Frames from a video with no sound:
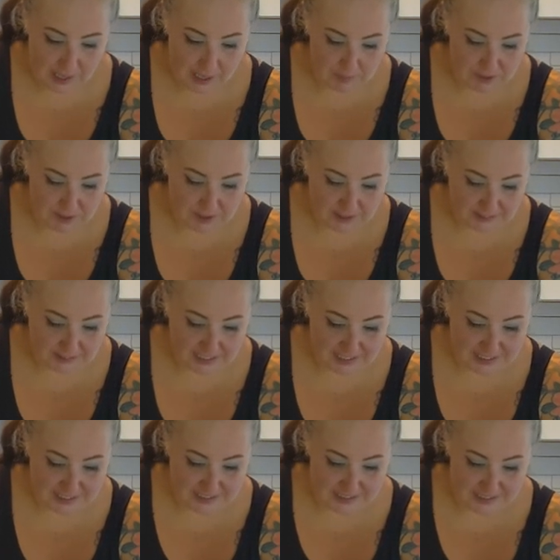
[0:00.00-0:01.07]
And I'm just going to
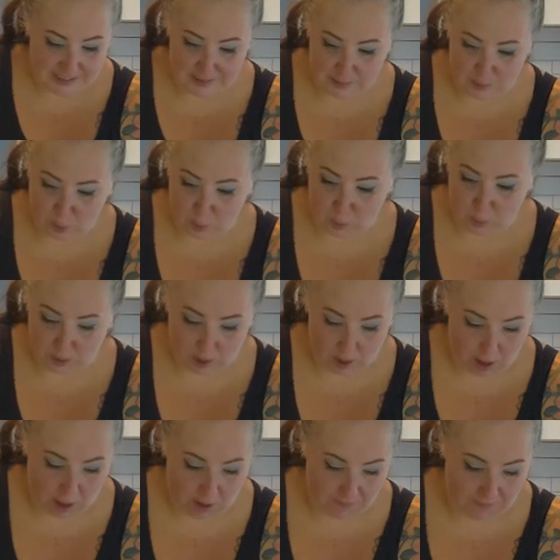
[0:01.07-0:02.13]
let these
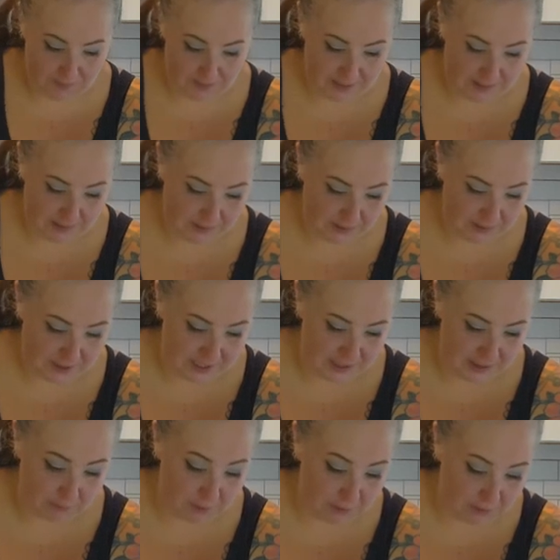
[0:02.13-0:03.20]
cool off in
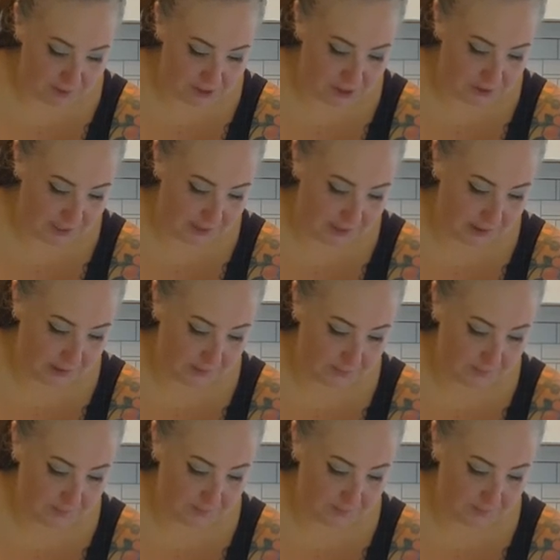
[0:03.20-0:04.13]
the refrigerator.